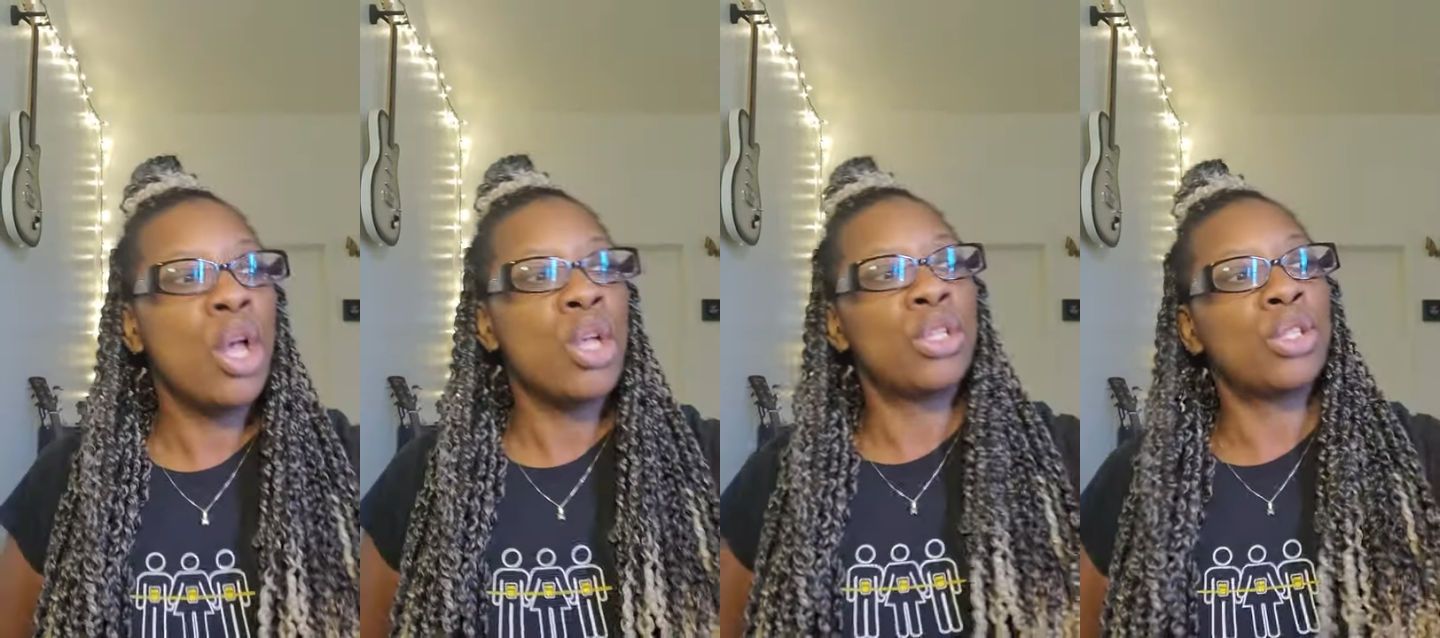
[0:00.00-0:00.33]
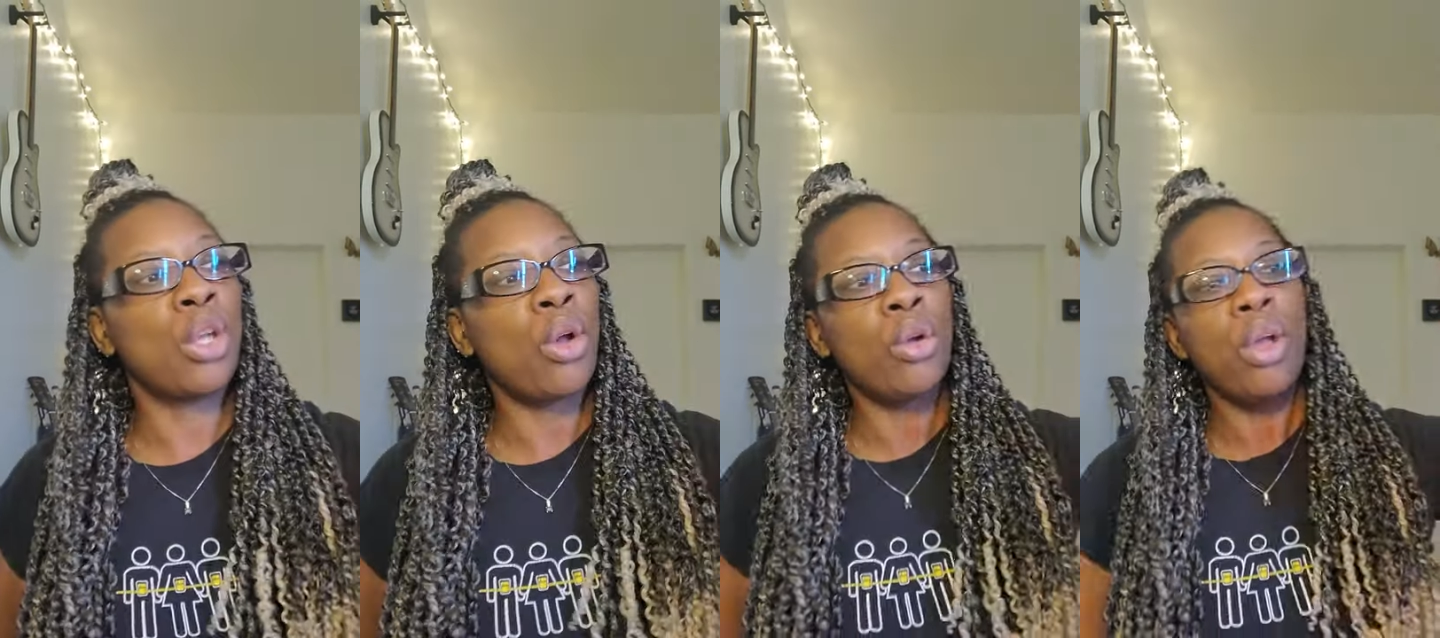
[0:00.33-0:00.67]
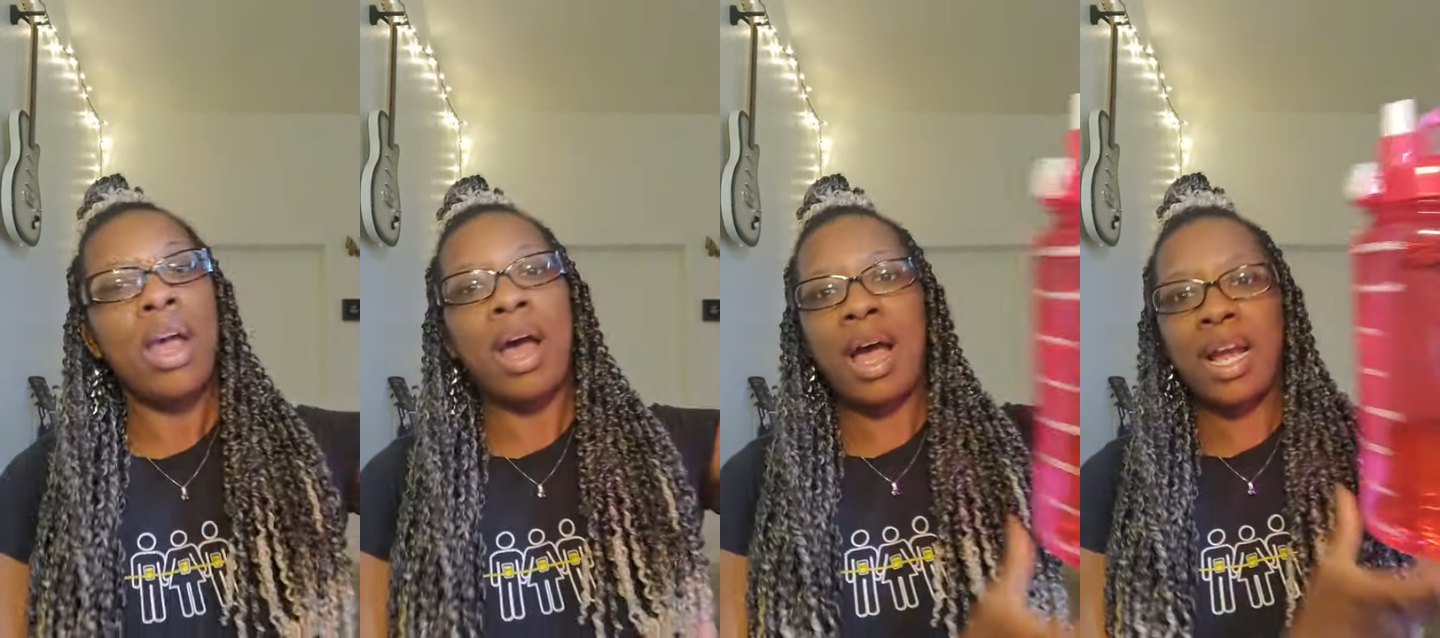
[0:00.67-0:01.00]
So
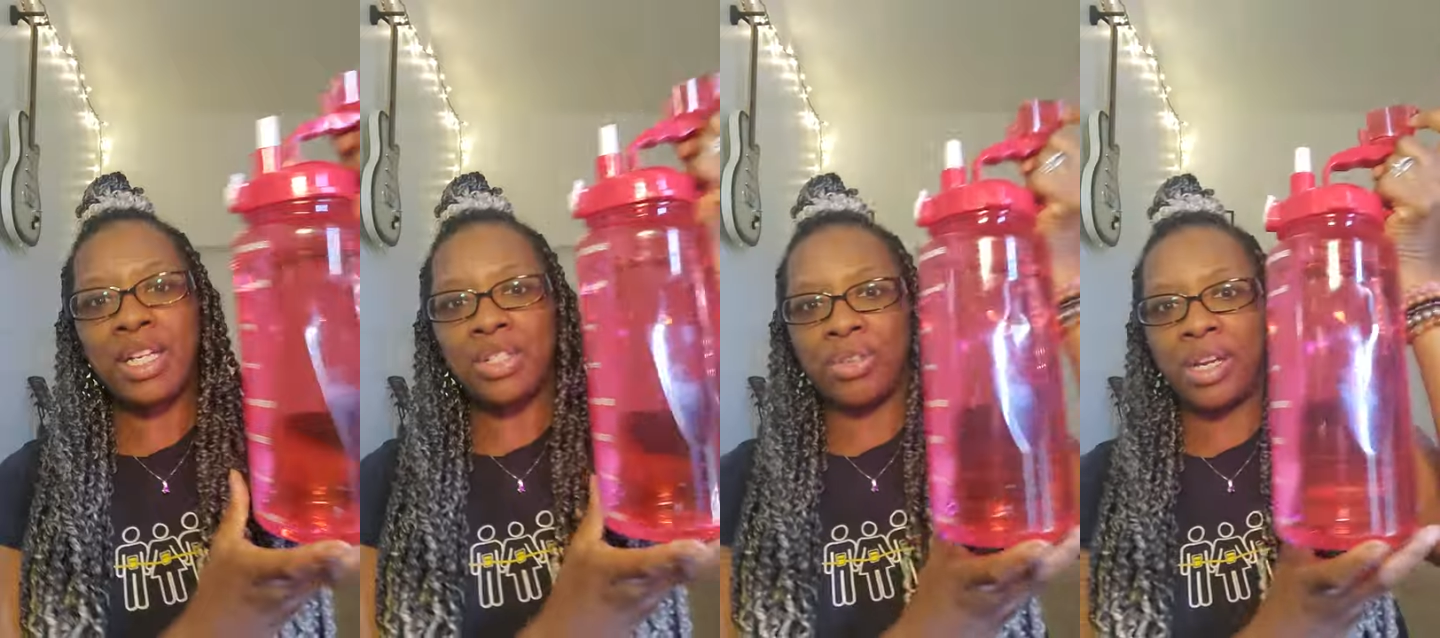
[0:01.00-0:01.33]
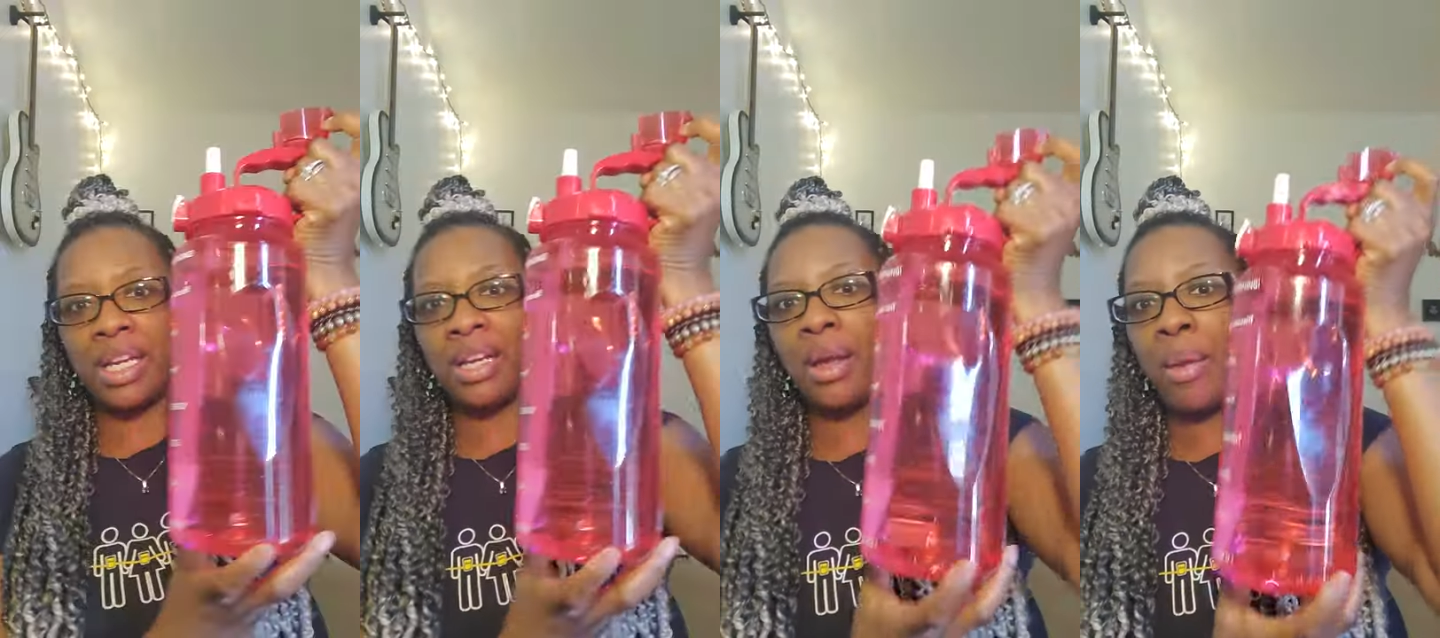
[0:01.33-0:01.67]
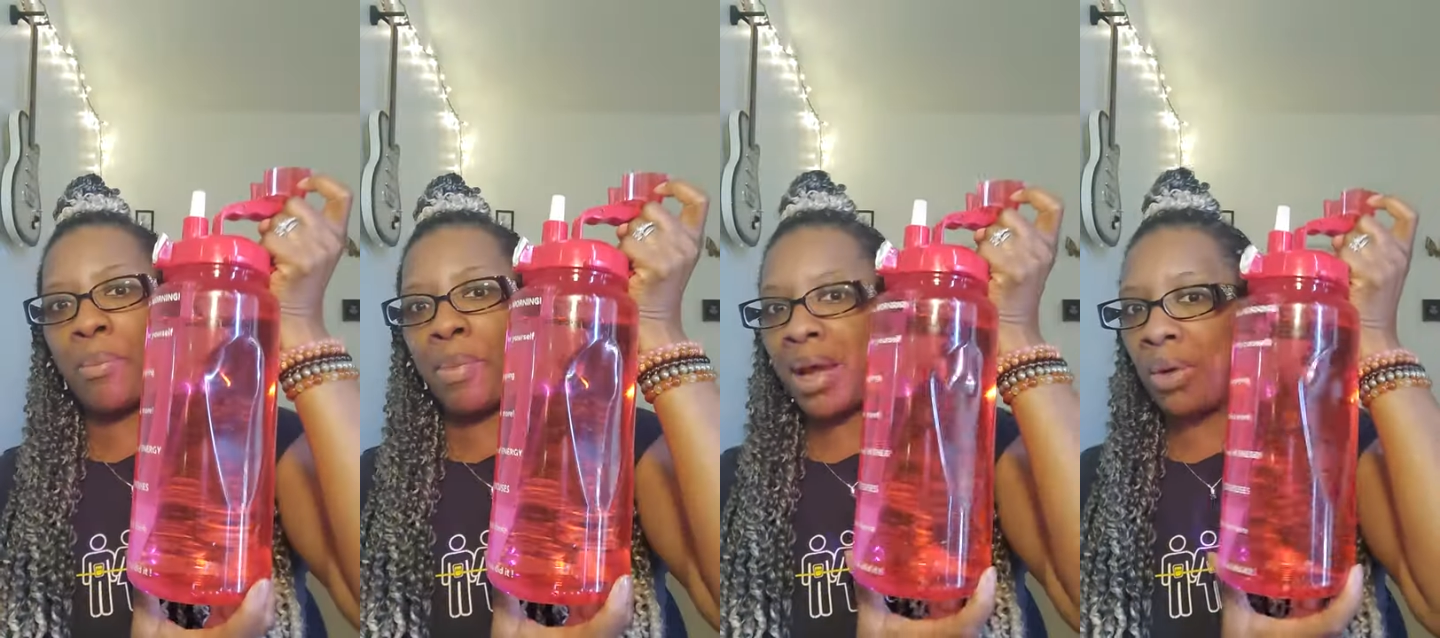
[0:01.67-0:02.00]
I drink
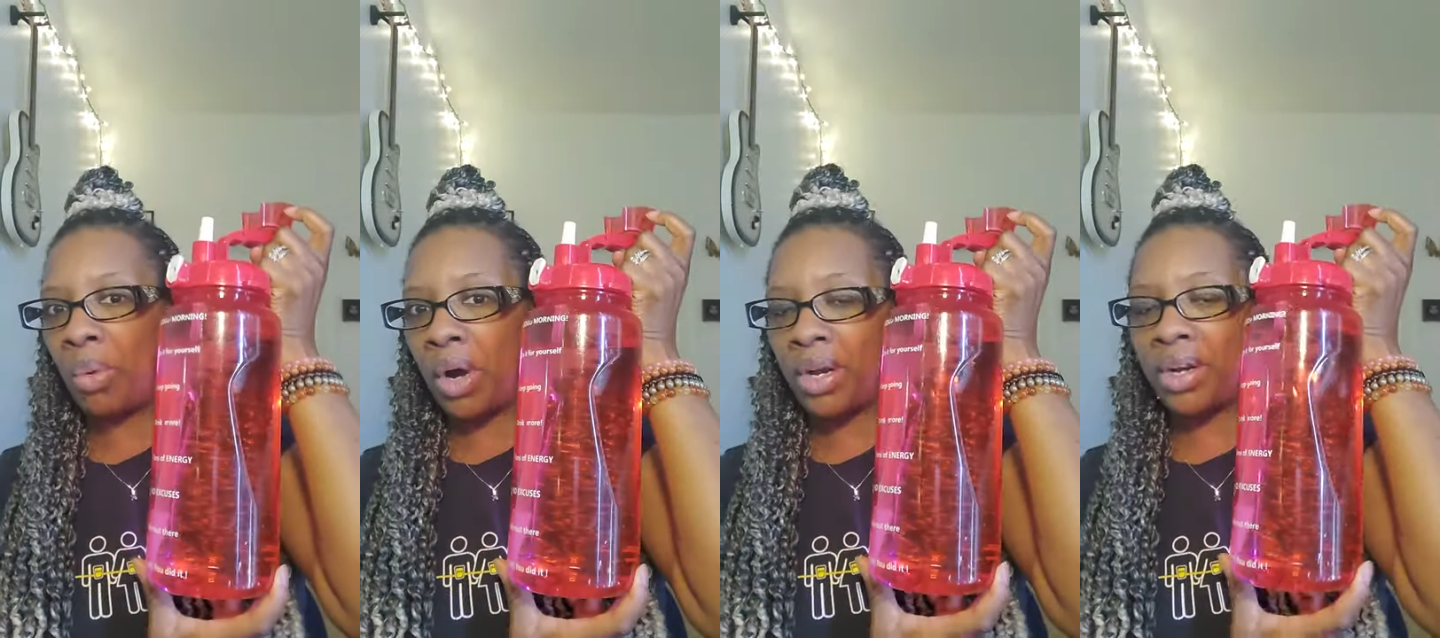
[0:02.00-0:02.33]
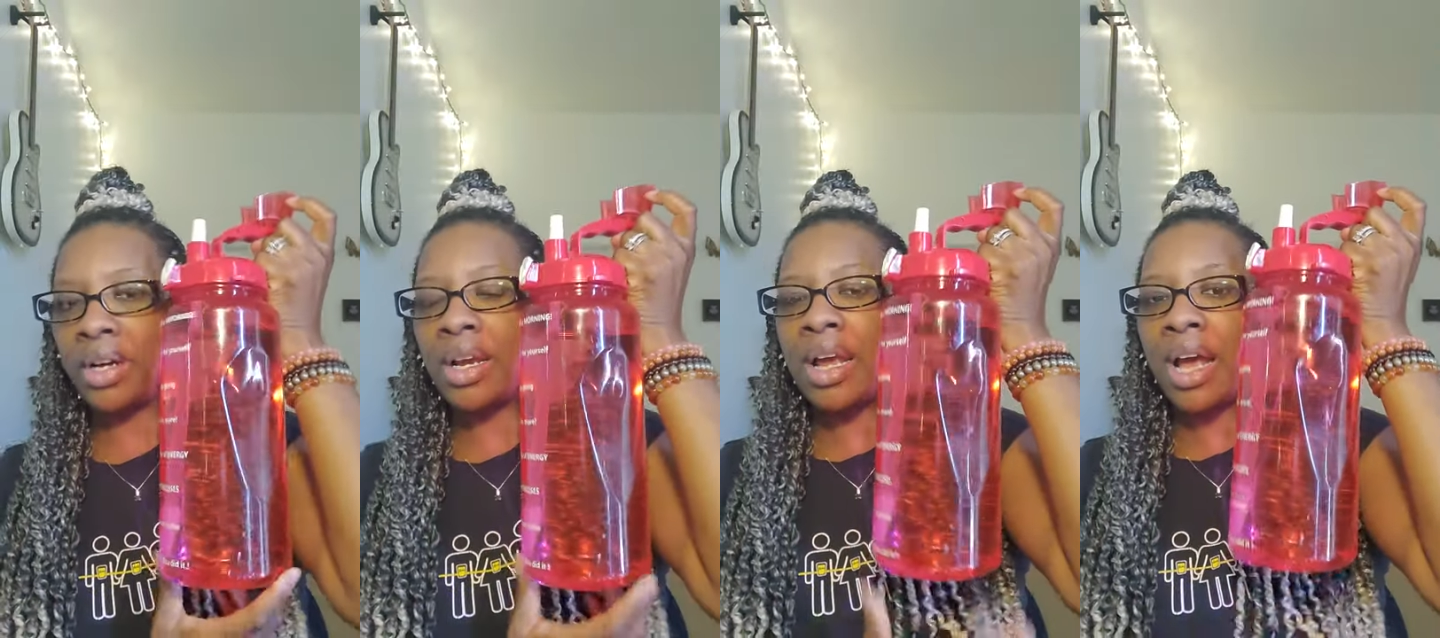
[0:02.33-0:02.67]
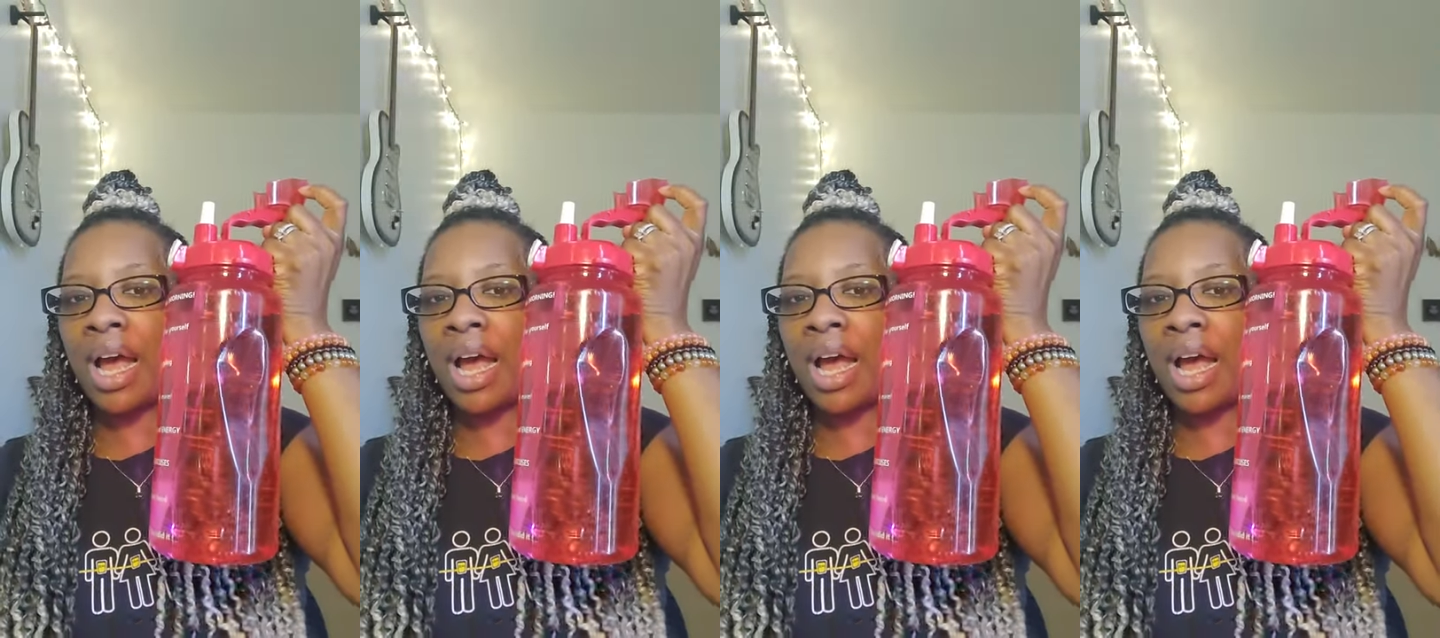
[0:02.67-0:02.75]
my water.